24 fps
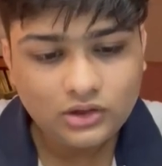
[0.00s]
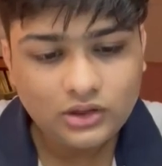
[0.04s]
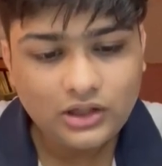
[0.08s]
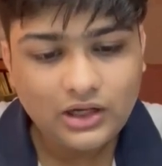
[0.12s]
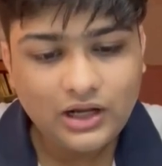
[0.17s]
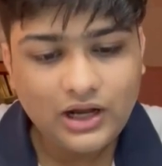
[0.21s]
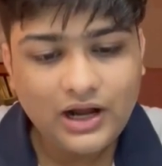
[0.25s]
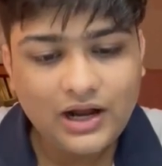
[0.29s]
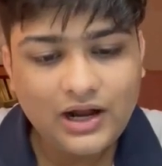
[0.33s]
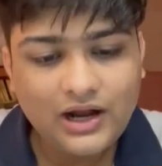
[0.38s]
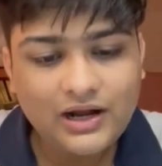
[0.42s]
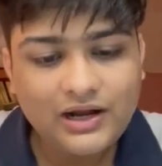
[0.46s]

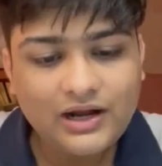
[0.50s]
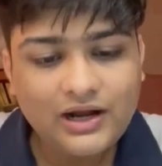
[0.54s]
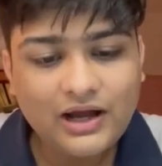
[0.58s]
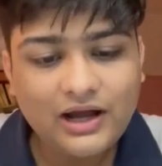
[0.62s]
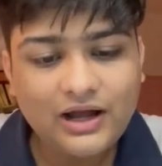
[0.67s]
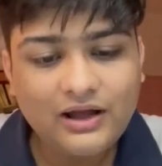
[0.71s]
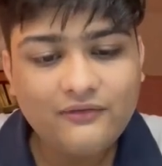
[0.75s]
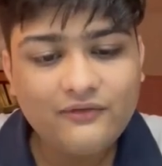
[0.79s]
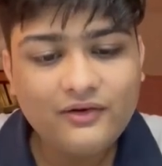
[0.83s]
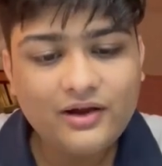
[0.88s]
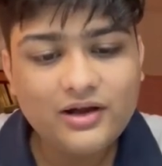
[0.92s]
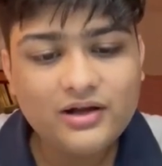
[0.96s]
and
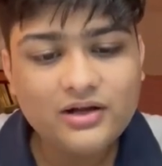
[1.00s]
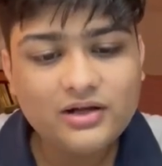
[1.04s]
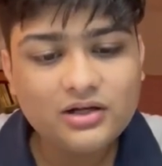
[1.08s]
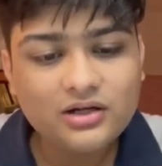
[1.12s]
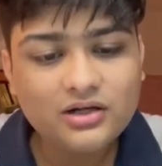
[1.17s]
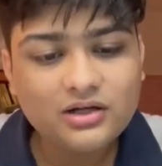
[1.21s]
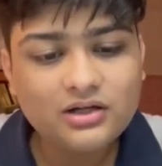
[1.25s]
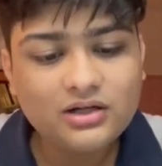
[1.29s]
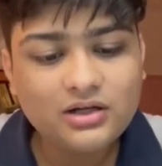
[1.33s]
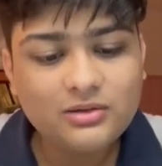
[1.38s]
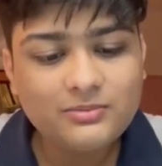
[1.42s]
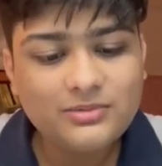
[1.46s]
I've
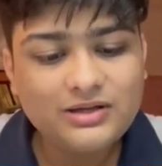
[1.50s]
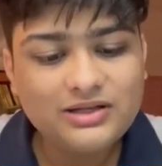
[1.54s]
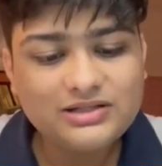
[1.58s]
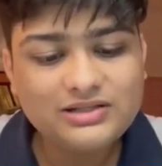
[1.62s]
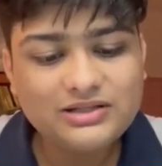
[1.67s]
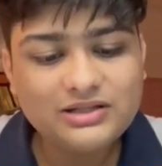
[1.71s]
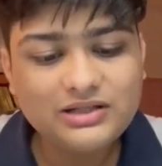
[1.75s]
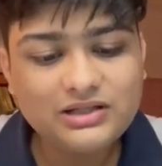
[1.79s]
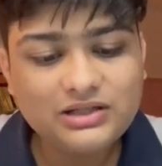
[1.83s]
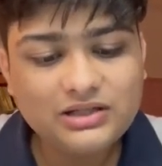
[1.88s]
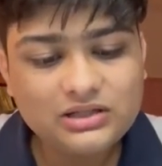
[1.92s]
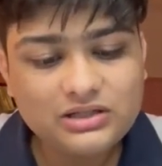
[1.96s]
entered the
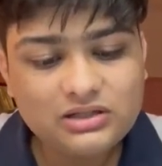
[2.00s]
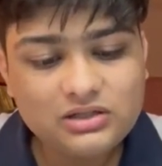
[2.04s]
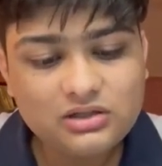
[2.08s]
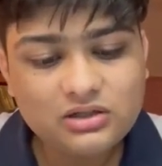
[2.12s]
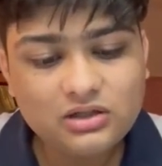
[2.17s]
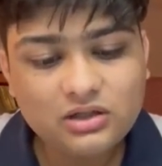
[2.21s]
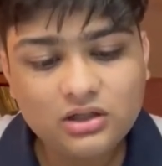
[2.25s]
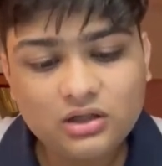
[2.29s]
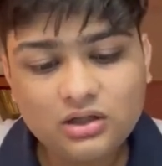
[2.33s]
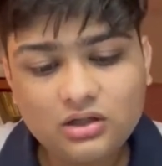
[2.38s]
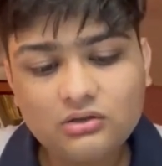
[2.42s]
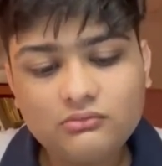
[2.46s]
message,
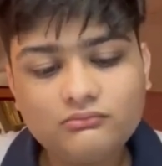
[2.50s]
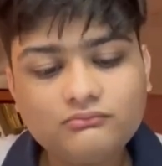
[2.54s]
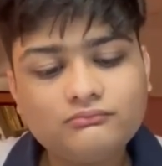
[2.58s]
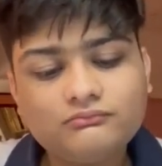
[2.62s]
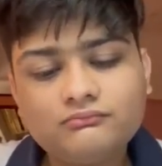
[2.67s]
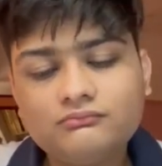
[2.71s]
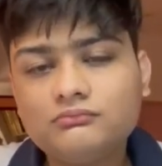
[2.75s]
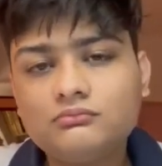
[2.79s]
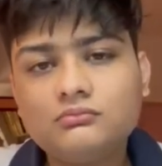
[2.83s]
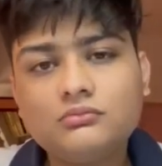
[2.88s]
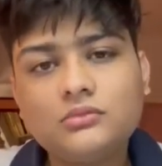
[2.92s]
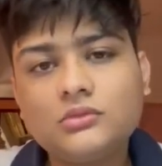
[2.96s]

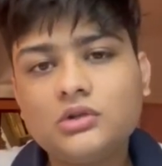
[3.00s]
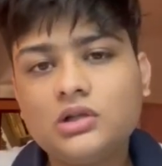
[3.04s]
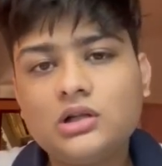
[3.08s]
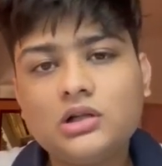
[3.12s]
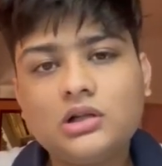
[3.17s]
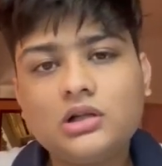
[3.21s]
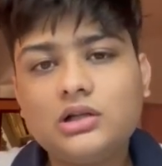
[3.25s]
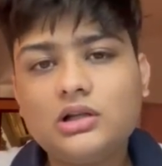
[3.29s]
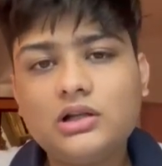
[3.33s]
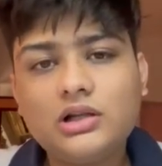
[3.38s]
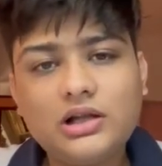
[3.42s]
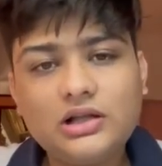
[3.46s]

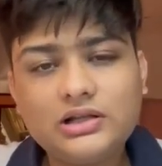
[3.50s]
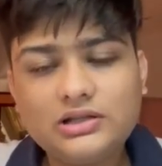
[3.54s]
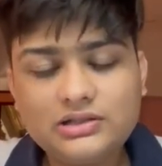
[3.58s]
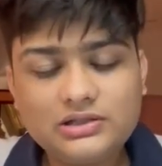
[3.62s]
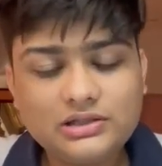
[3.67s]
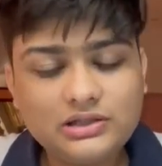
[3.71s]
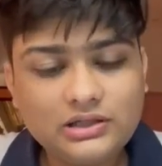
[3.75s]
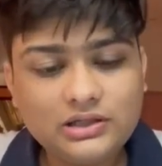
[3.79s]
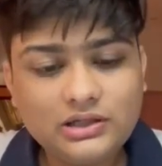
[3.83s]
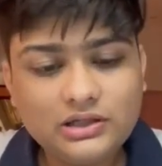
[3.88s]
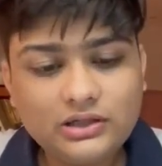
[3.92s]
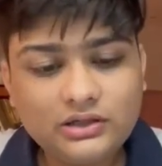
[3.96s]
let's
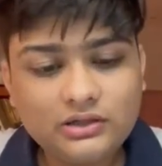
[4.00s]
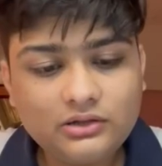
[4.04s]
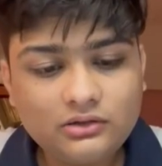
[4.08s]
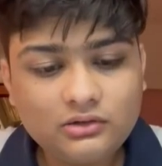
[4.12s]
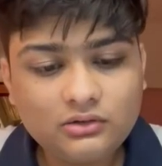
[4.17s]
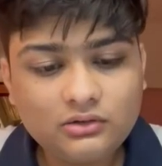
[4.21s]
say